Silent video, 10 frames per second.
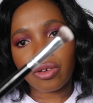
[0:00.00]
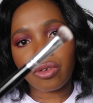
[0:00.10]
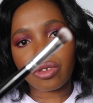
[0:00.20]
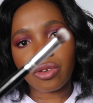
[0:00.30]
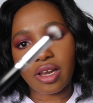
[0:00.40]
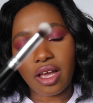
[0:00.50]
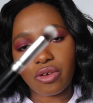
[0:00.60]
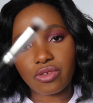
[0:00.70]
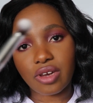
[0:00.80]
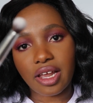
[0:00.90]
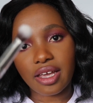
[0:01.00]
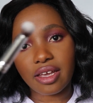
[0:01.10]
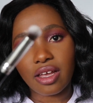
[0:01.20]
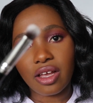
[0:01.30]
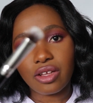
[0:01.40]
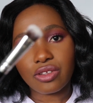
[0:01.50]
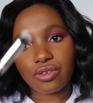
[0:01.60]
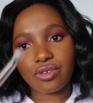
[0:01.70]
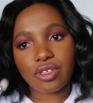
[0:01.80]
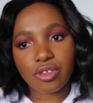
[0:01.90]
I also like
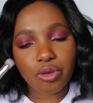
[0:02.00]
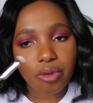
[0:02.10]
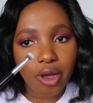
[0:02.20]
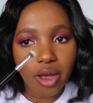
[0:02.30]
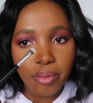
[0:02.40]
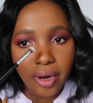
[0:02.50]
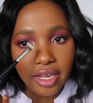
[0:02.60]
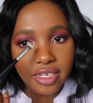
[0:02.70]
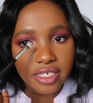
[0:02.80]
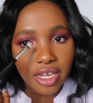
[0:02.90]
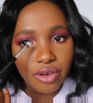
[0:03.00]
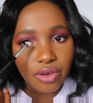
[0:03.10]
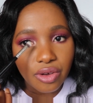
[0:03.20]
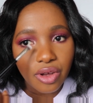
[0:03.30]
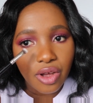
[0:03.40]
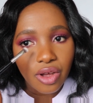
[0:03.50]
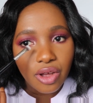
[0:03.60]
to use it to apply shadow,